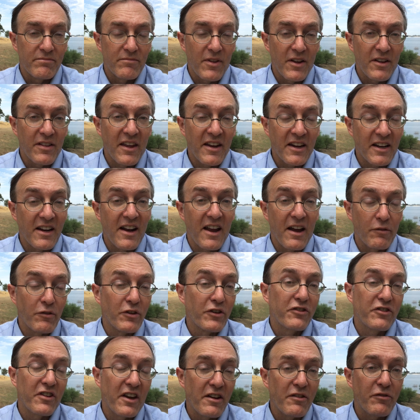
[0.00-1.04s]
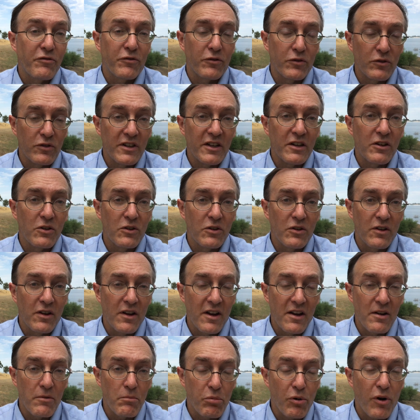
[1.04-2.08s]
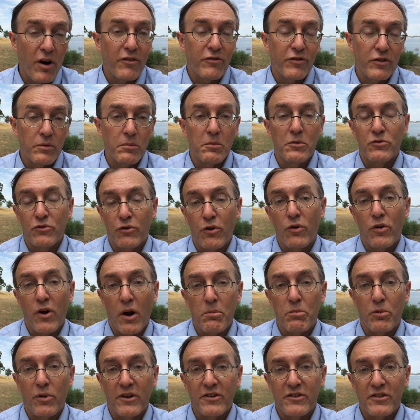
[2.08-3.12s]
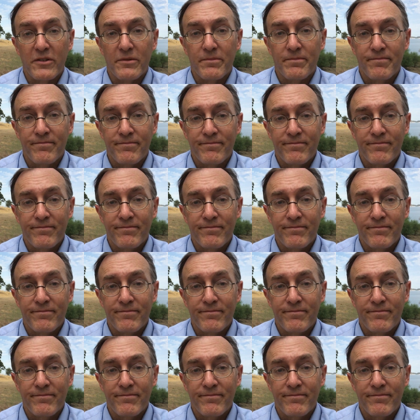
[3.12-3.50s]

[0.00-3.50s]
then they can have a safe, legal, and profitable drone operation.